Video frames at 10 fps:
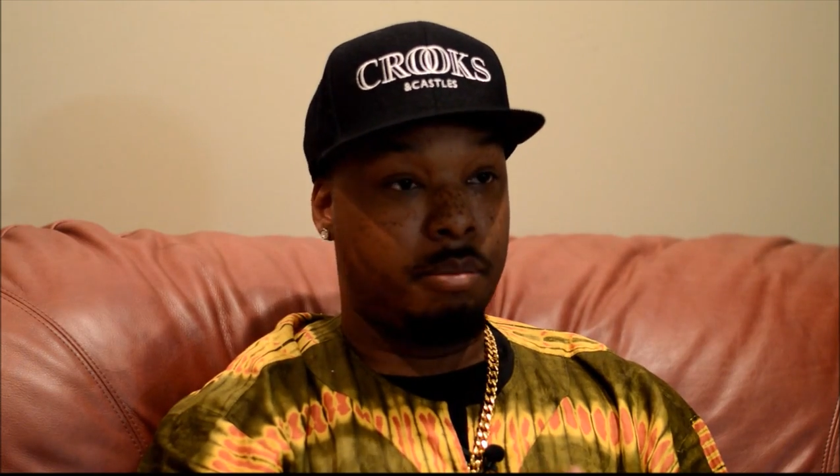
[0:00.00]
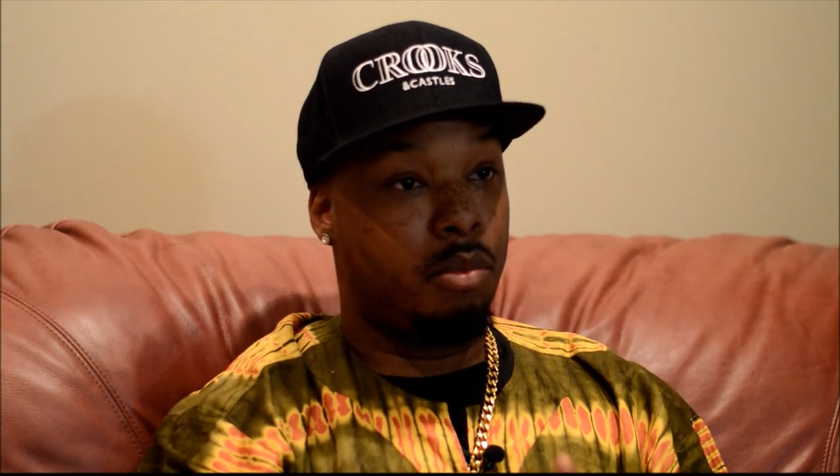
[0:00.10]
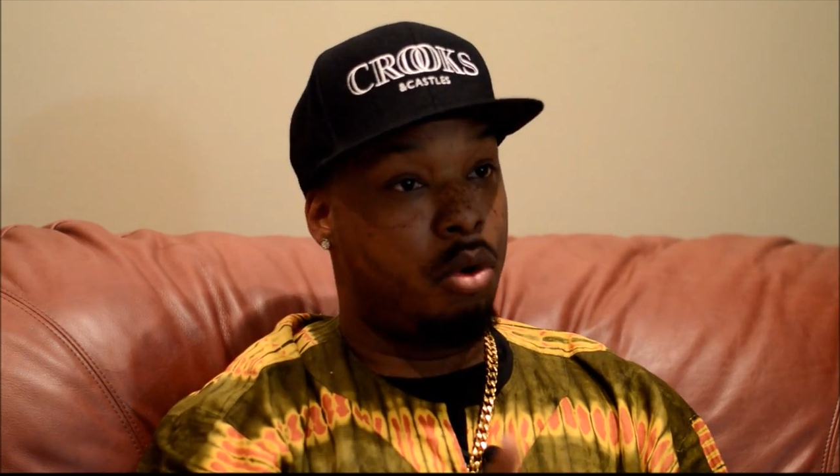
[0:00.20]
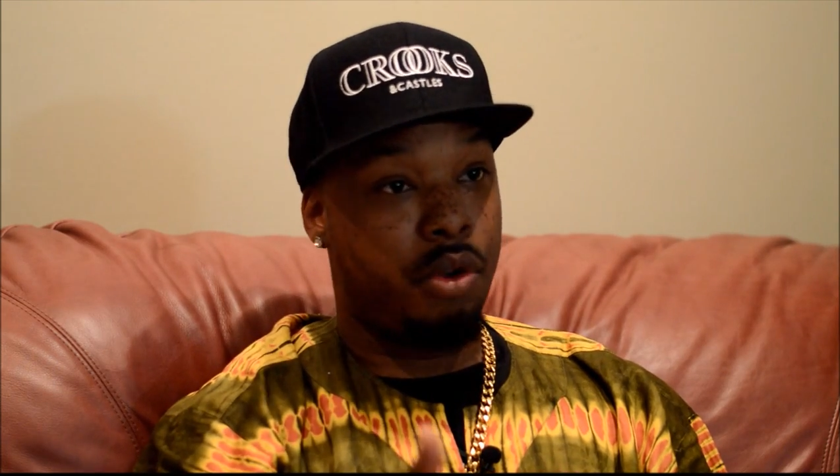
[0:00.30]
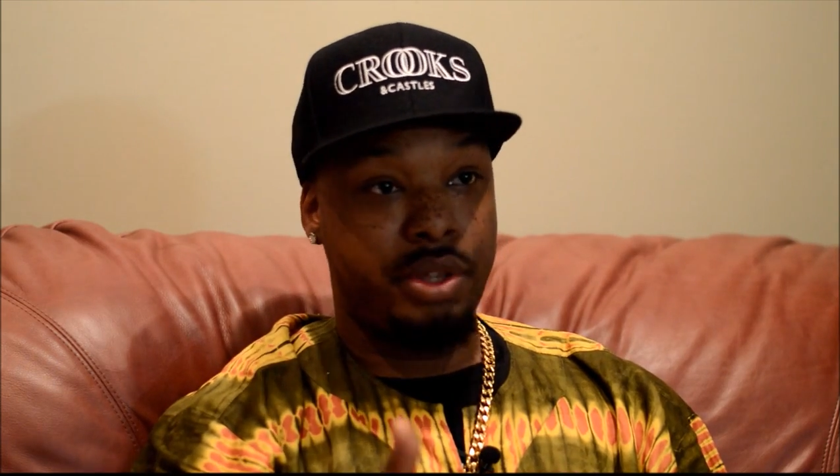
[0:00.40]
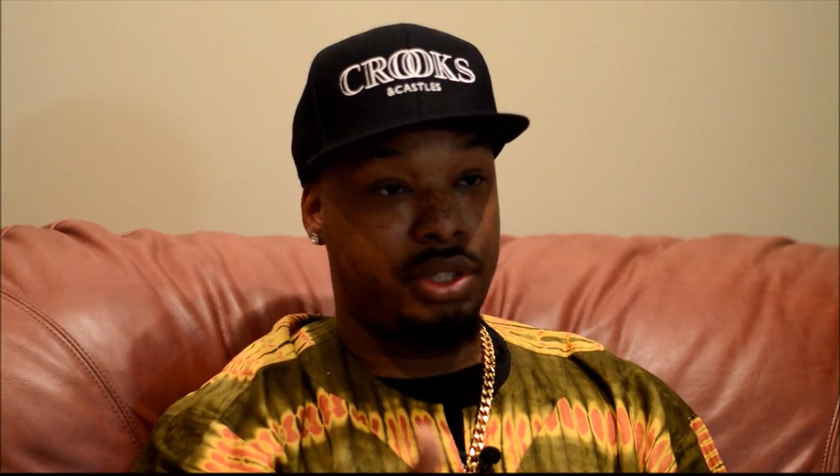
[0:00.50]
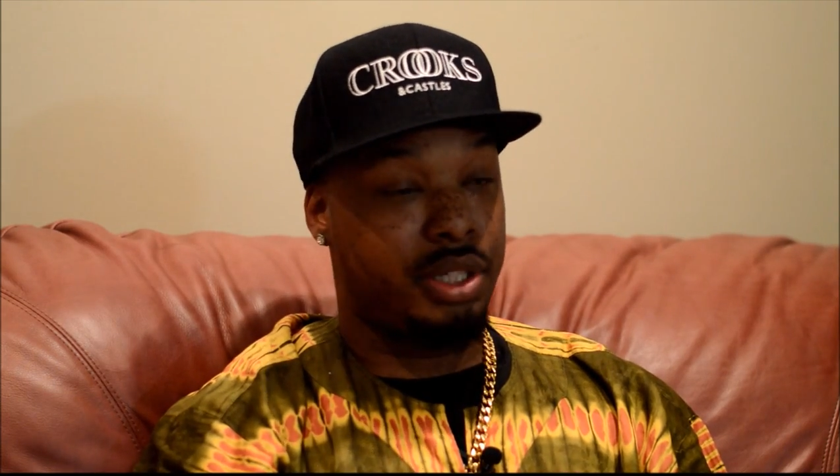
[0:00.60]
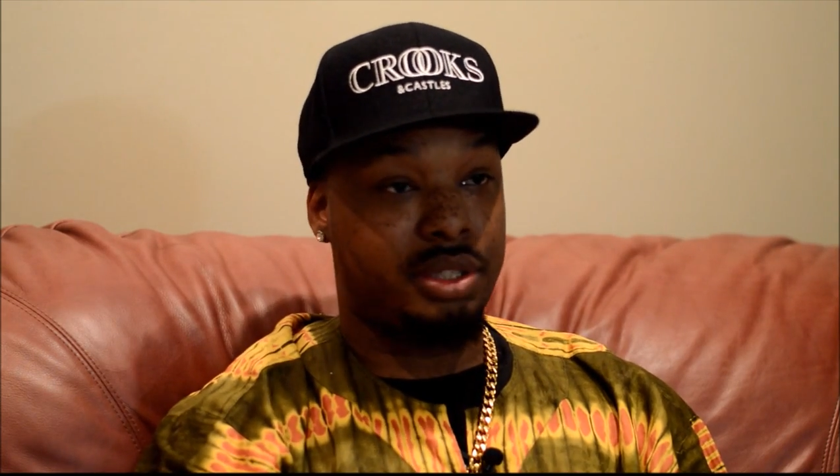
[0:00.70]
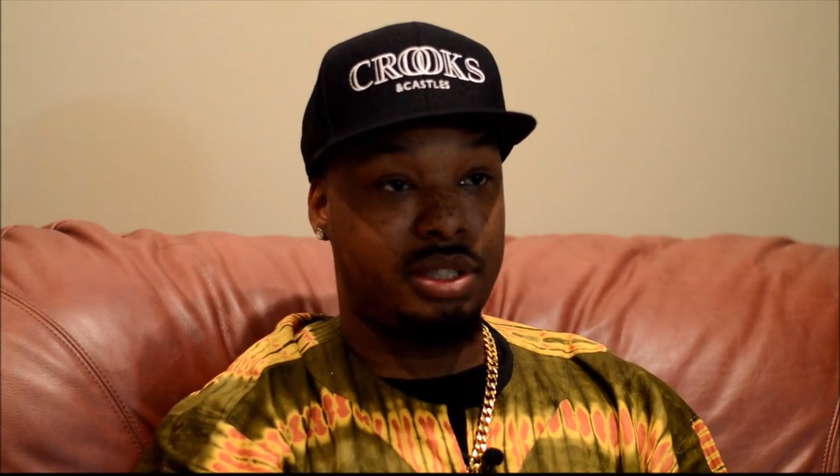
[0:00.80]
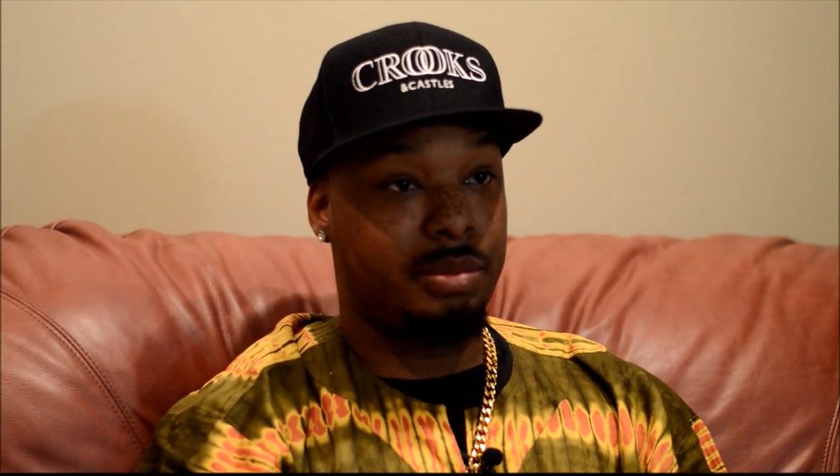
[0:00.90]
more than
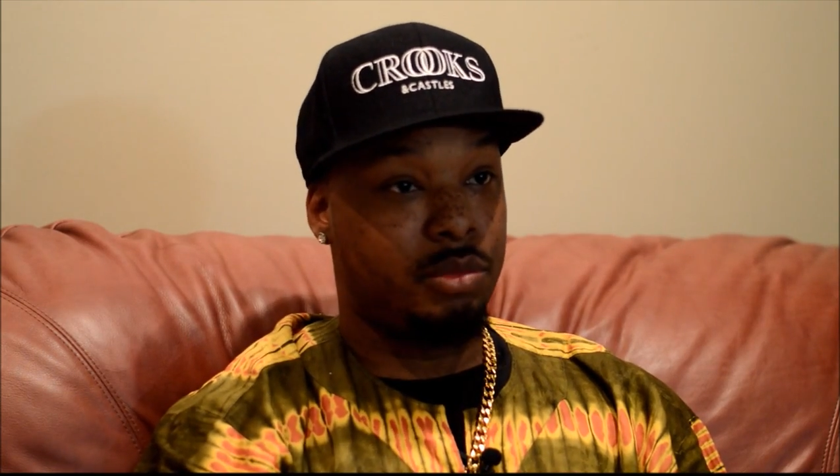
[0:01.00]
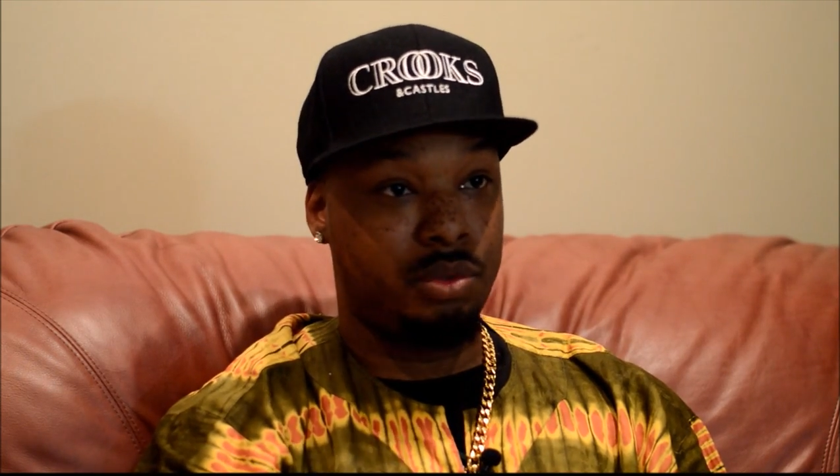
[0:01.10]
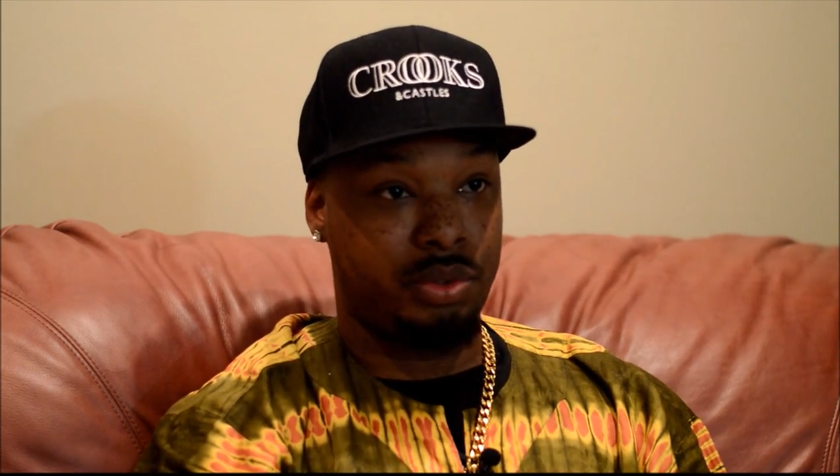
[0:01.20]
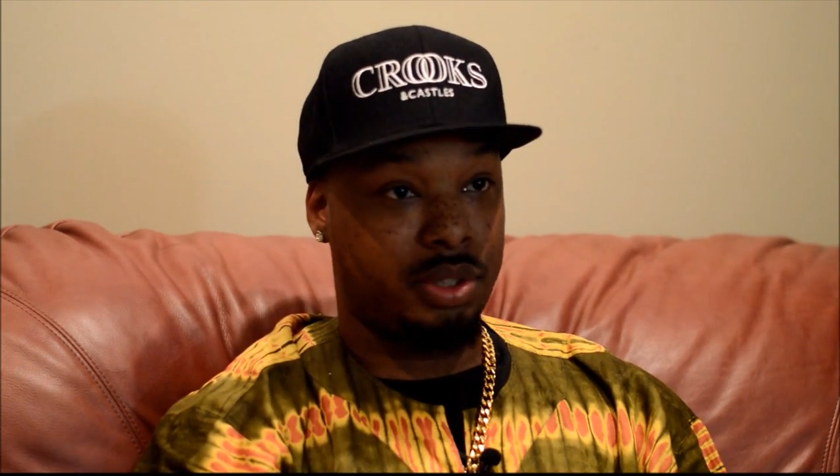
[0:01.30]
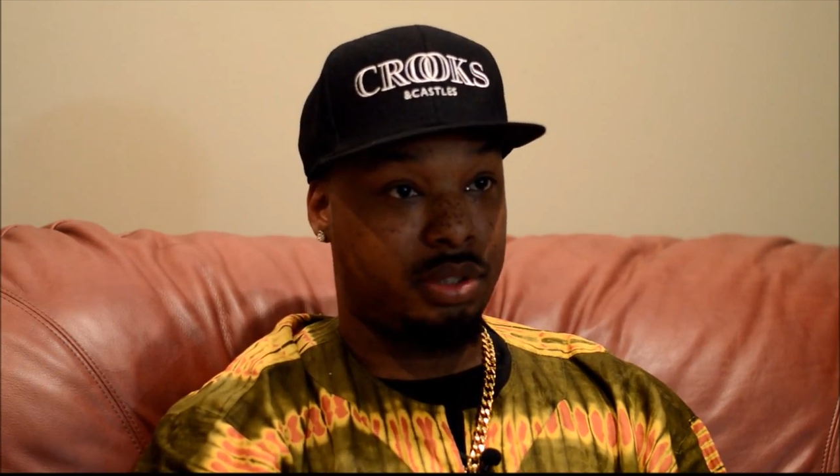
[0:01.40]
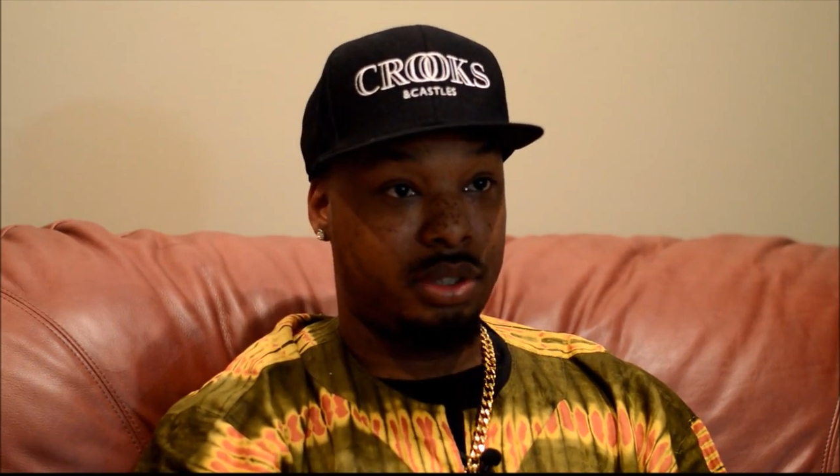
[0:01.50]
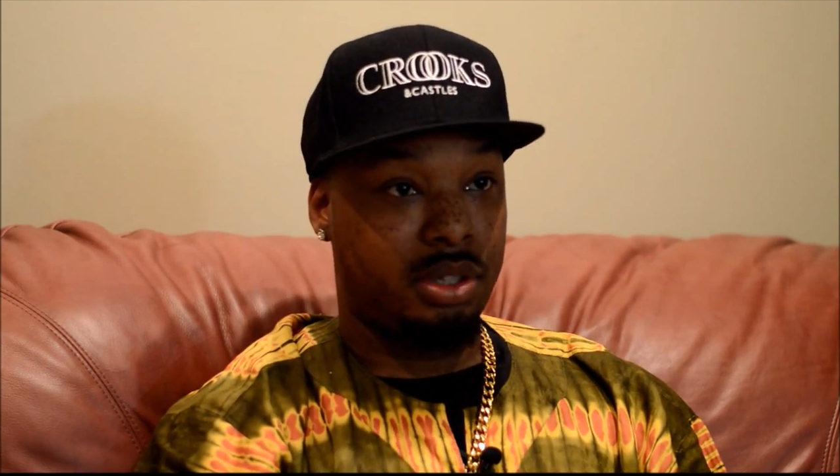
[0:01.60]
just his music